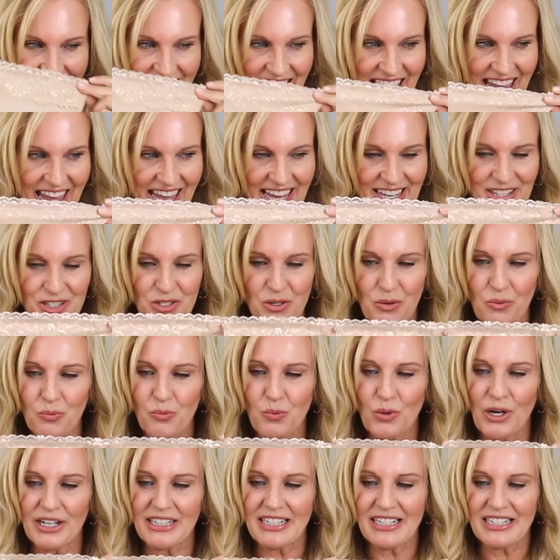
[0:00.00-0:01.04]
And
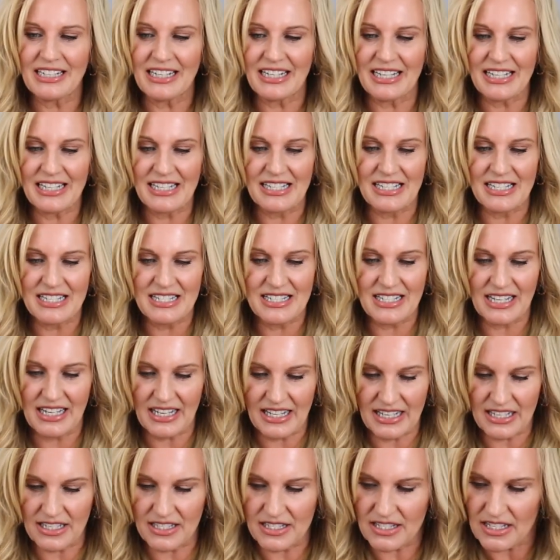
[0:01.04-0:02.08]
what it is
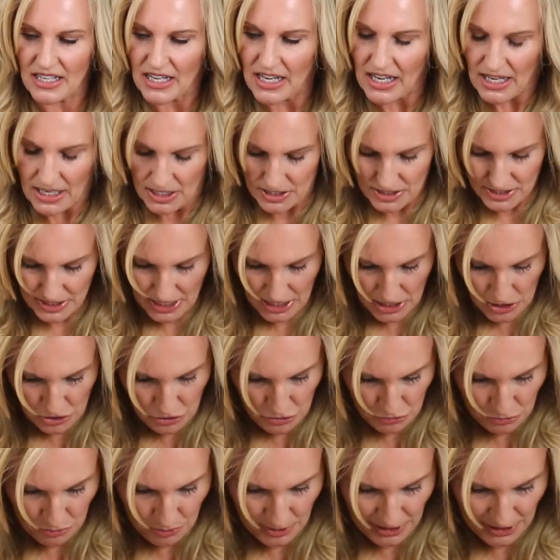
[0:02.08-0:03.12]
say
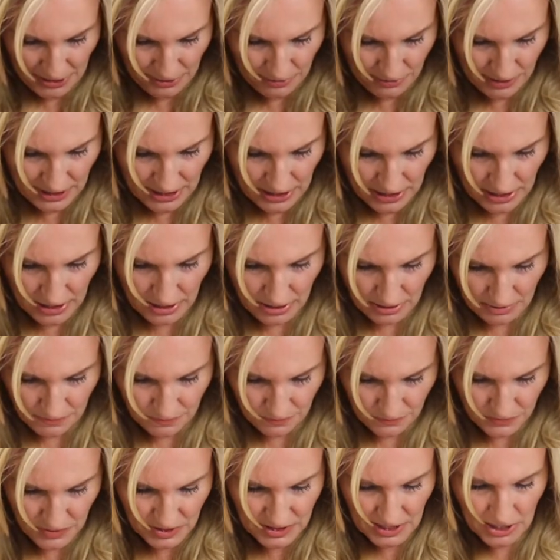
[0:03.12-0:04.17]
you're wearing
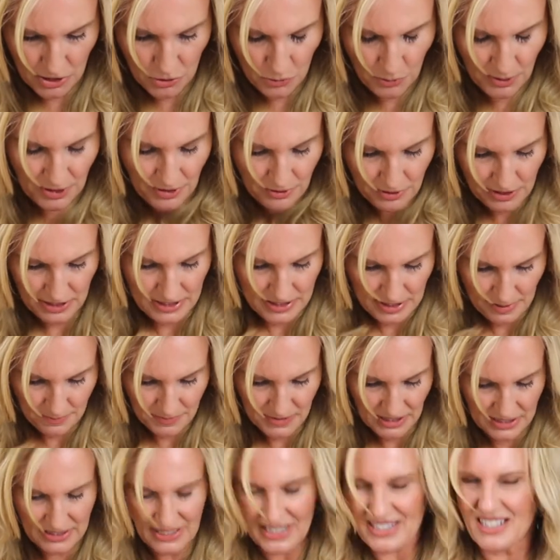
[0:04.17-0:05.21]
say you're wearing
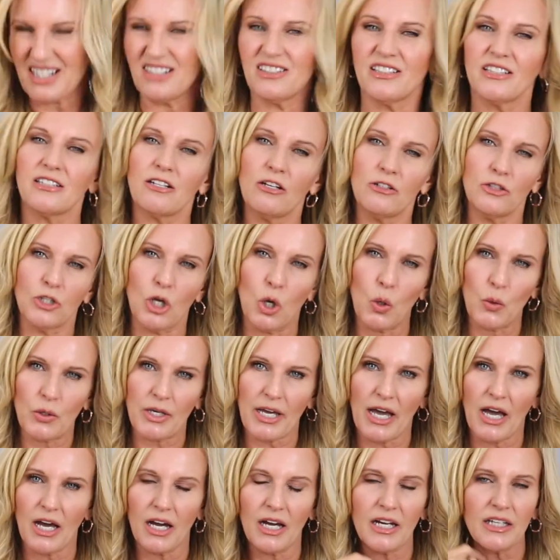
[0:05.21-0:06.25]
something that's a little low
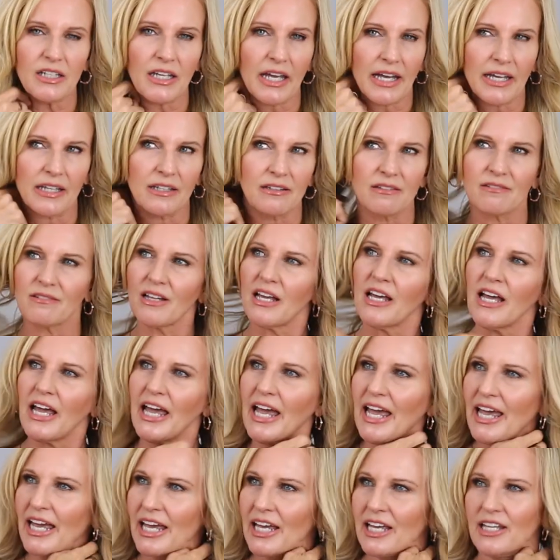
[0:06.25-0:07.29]
cut and
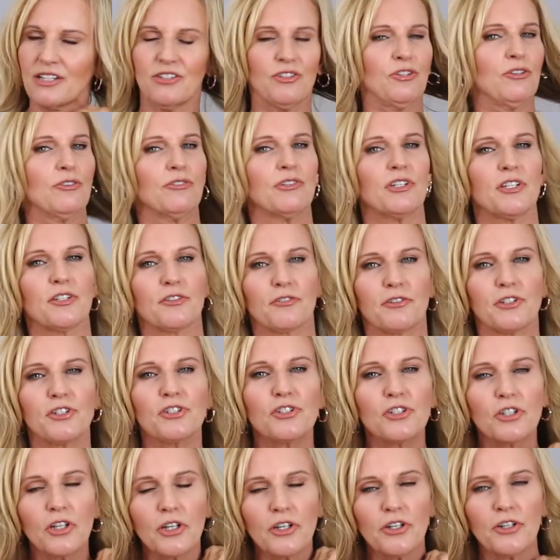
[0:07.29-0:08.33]
you're either in
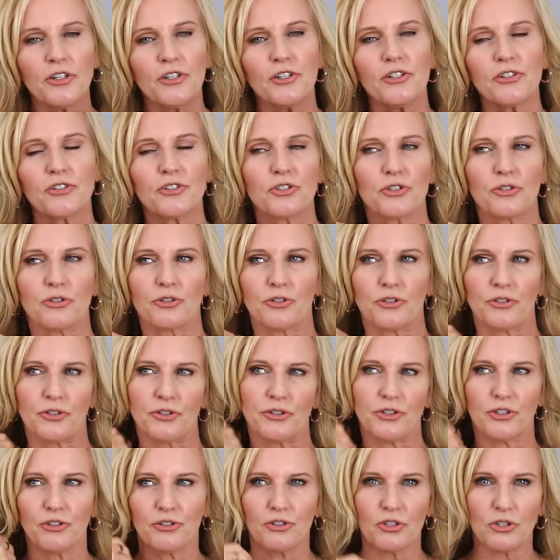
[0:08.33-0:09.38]
church or
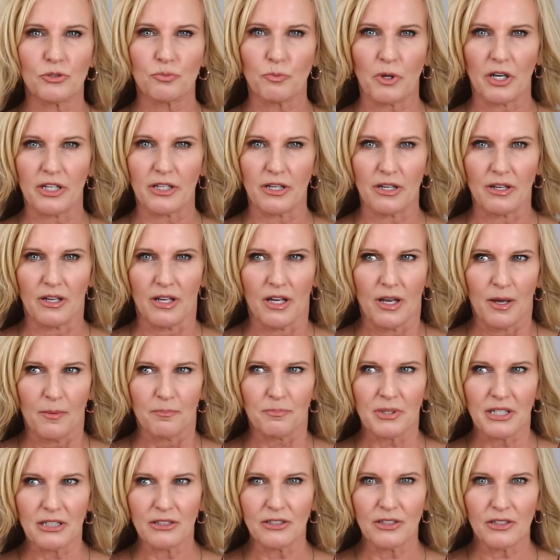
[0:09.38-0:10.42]
you just want to
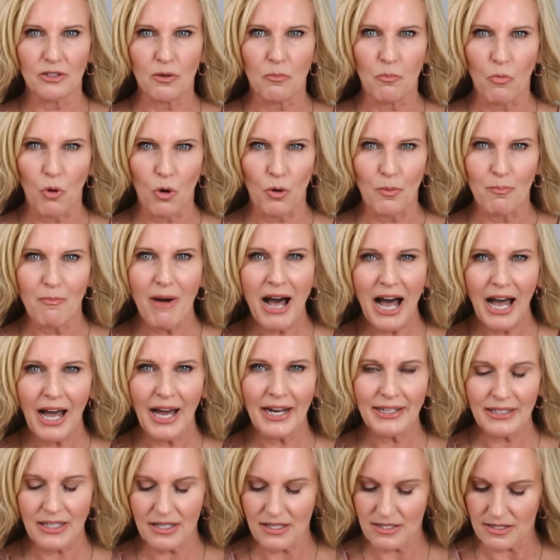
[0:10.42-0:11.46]
be a little more
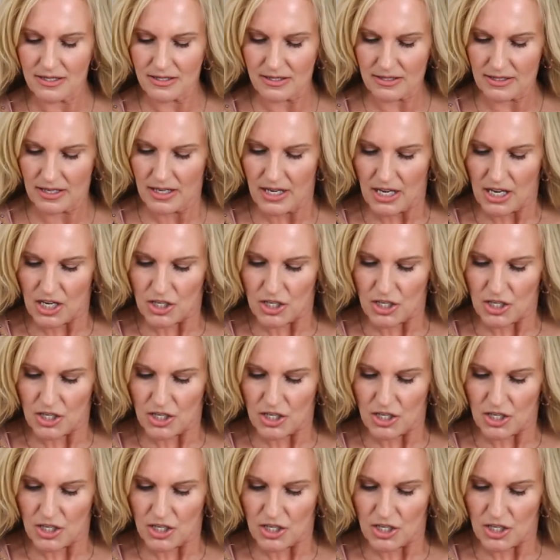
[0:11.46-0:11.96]
modest.